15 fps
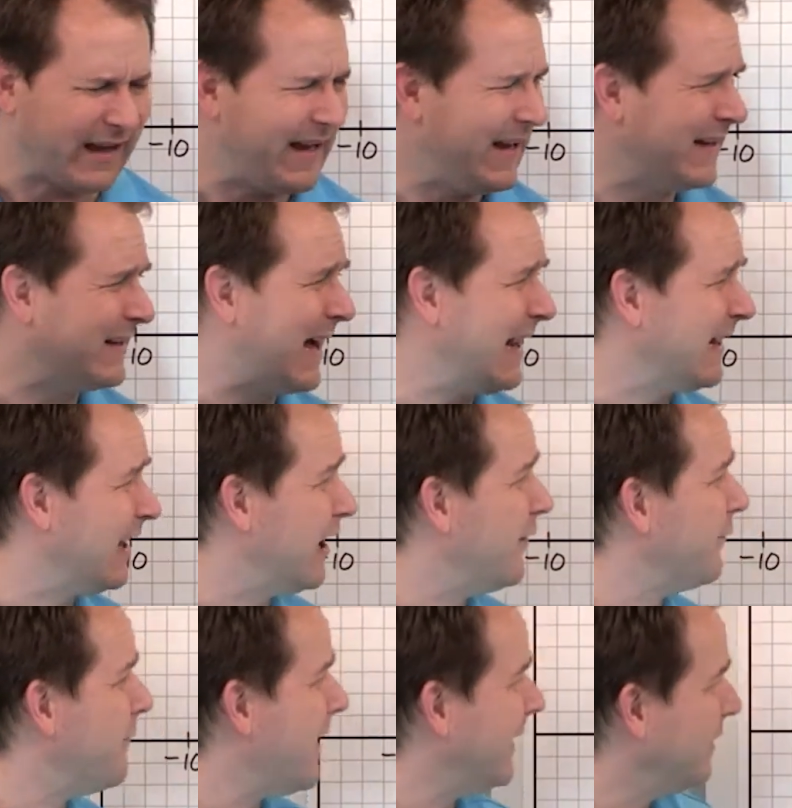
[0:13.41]
And I
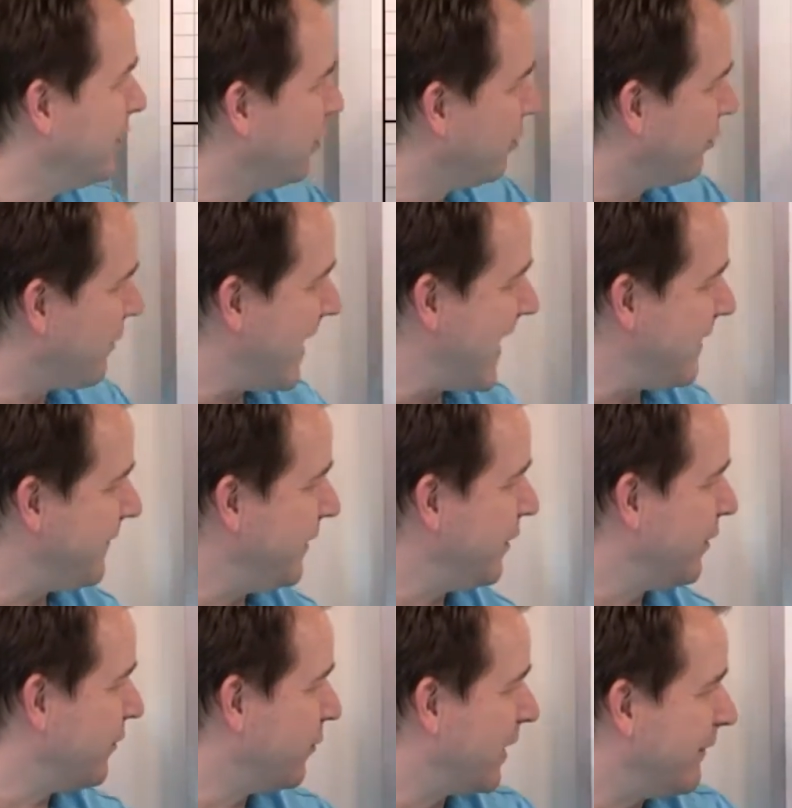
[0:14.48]
love my little graph
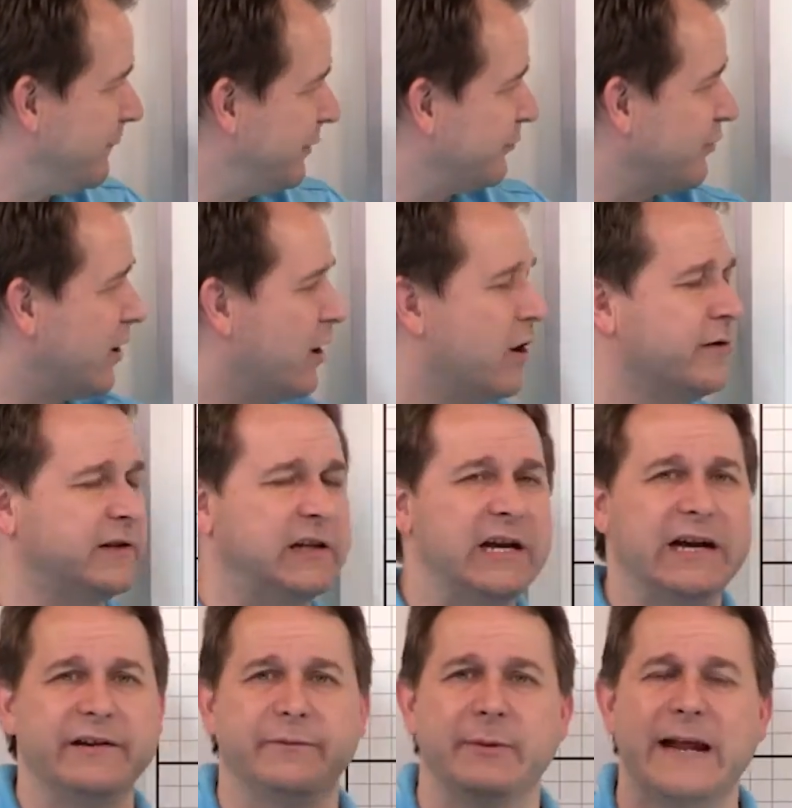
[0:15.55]
here where I've been drawing all the
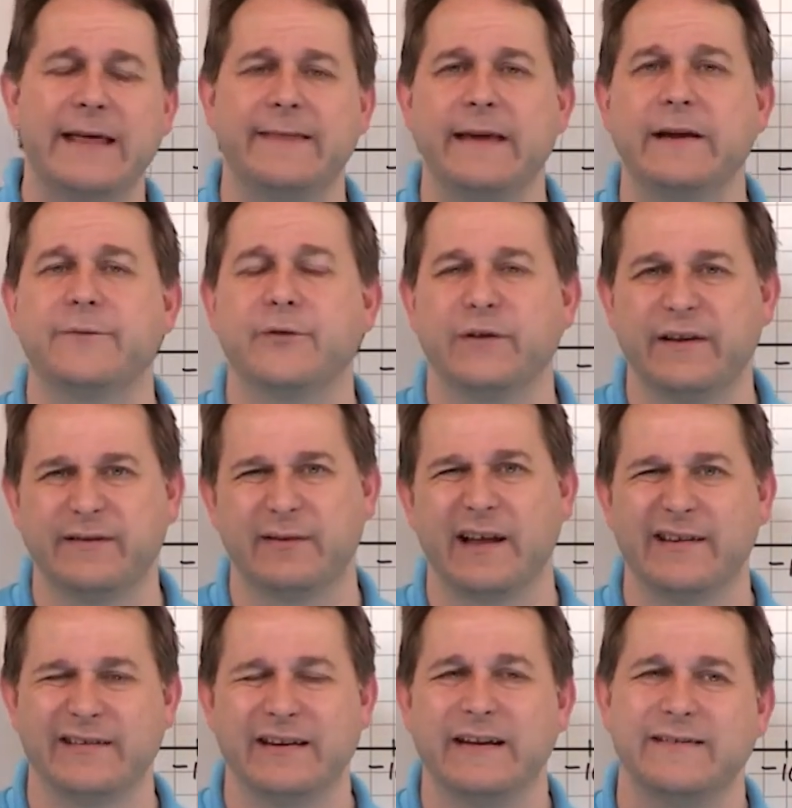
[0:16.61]
lines, but I think for this
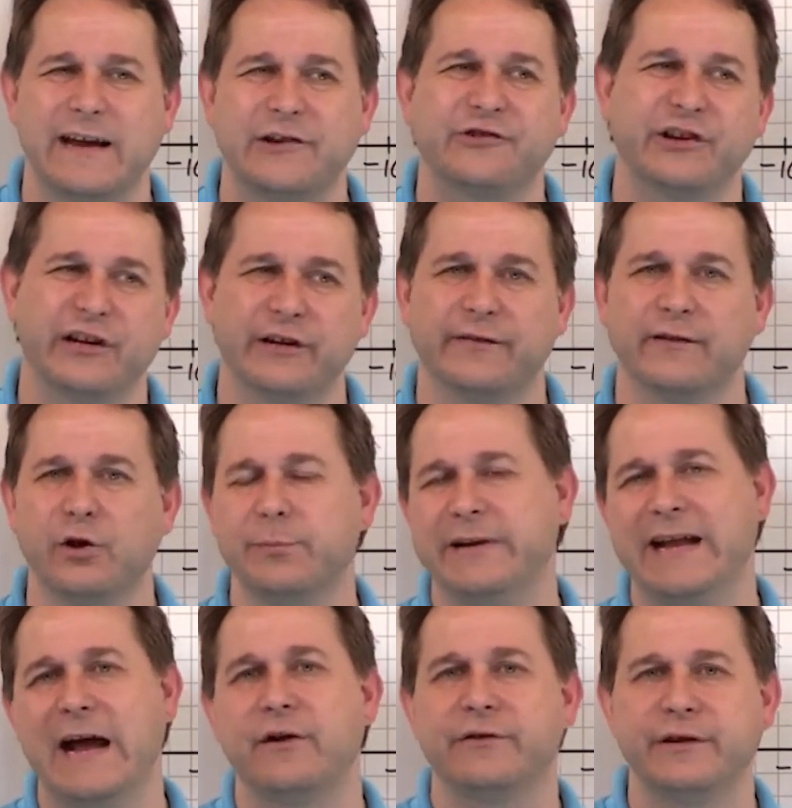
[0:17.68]
lesson it's actually going to slow me
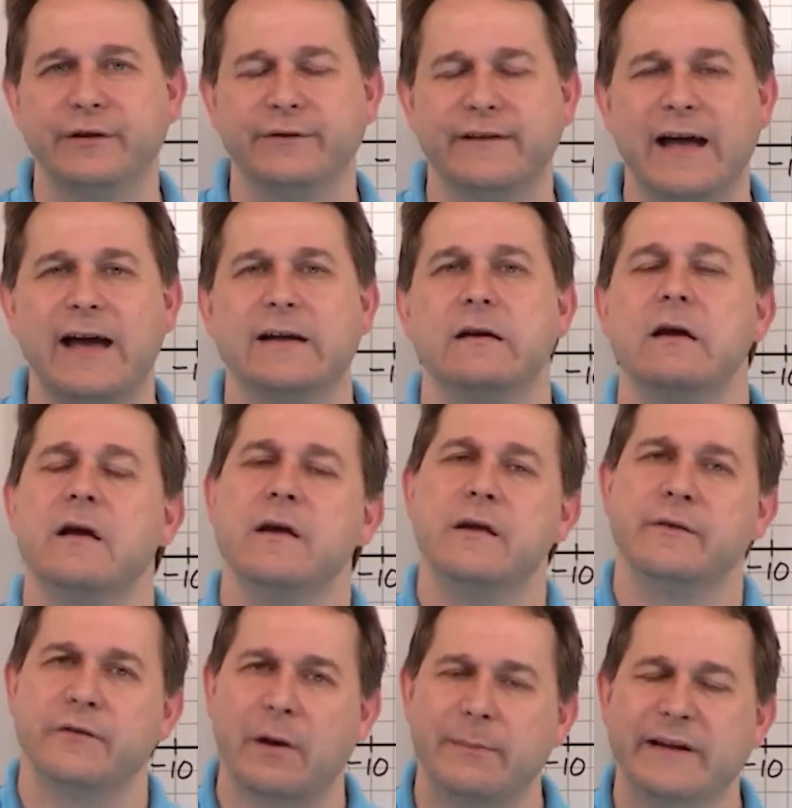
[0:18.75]
down to use that.
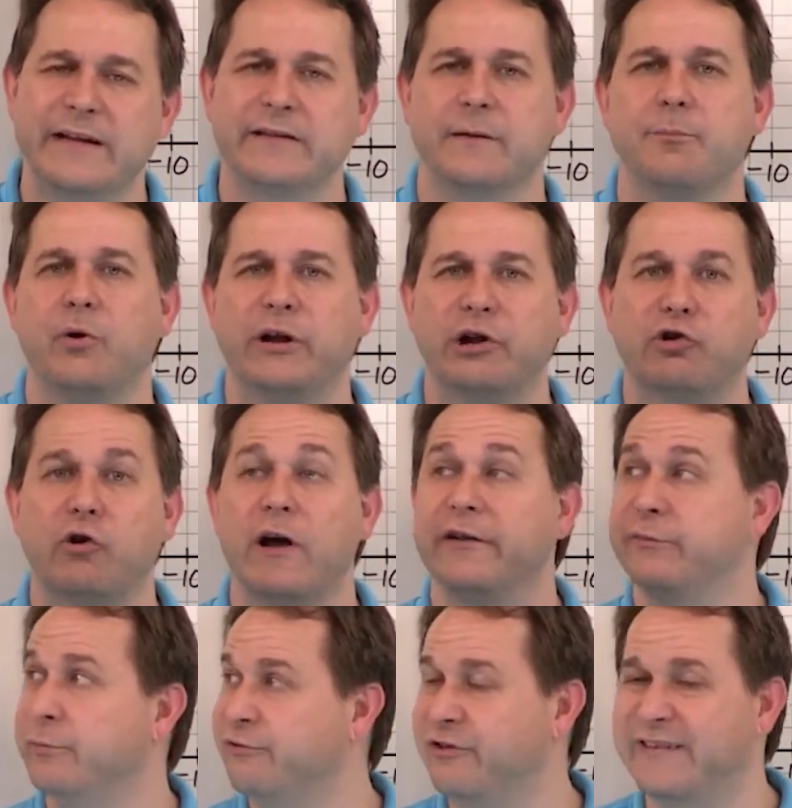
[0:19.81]
So I'm going to get the point
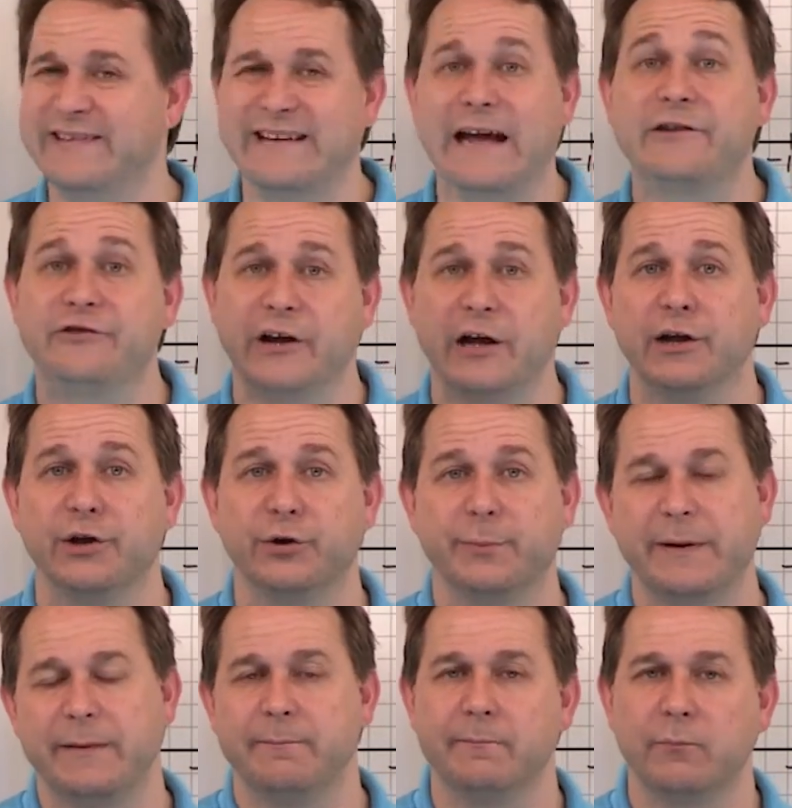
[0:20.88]
across with just sketching a little
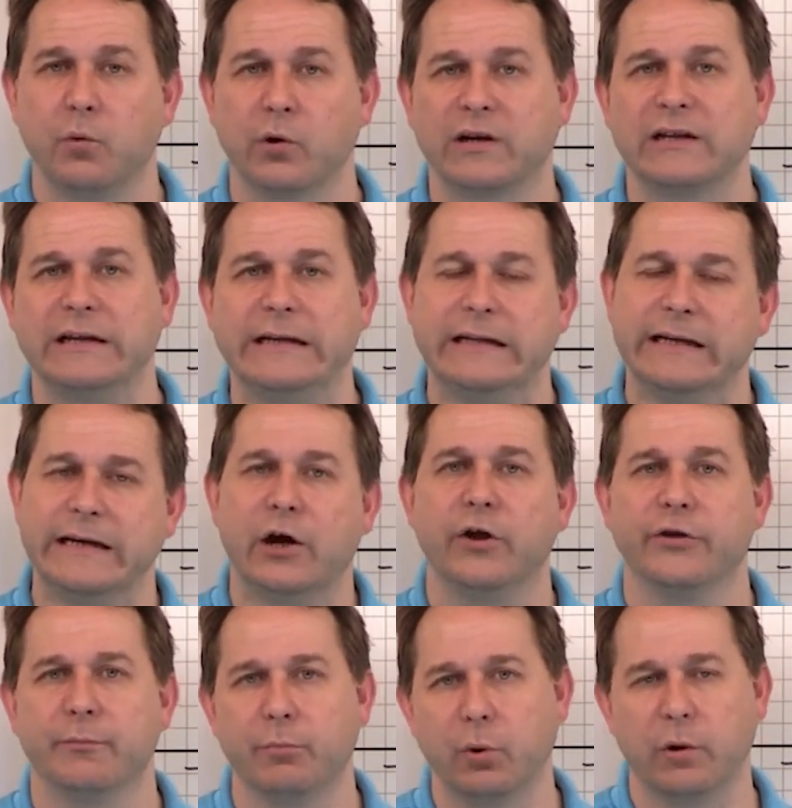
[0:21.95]
bit more cleanly
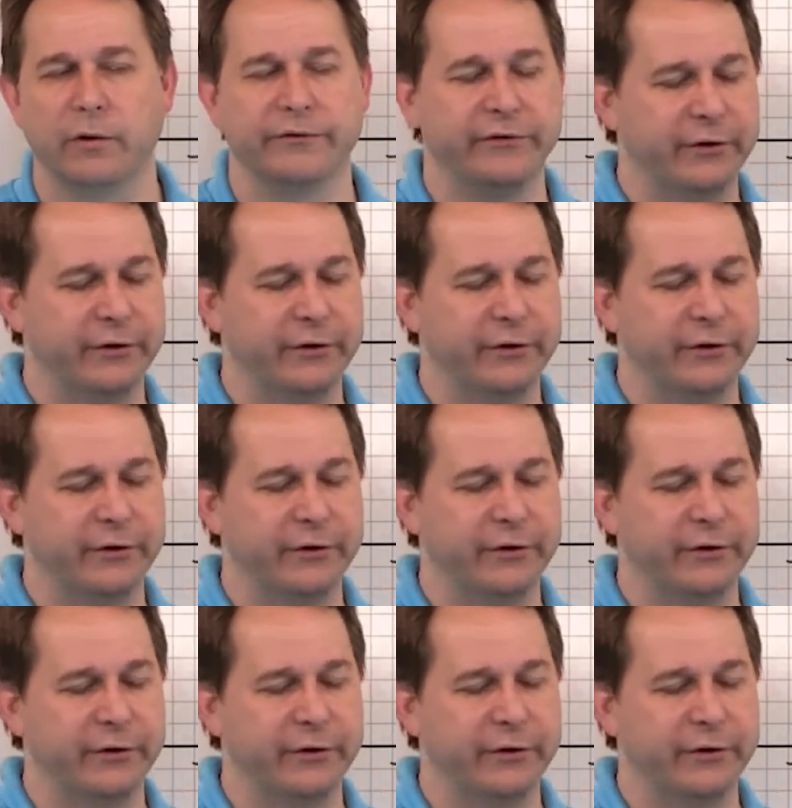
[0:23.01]
on the board.